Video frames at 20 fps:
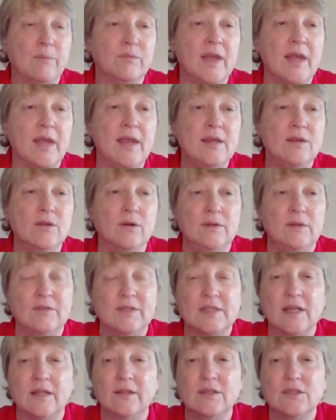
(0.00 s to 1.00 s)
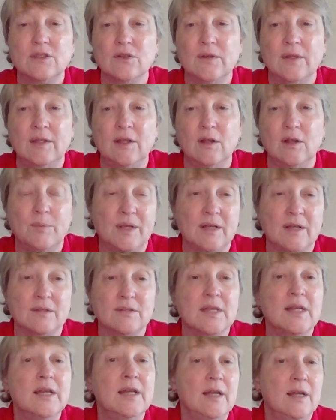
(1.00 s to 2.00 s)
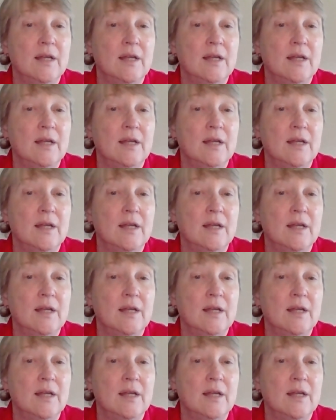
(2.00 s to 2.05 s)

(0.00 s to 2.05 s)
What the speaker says: they don't even tell us are in there because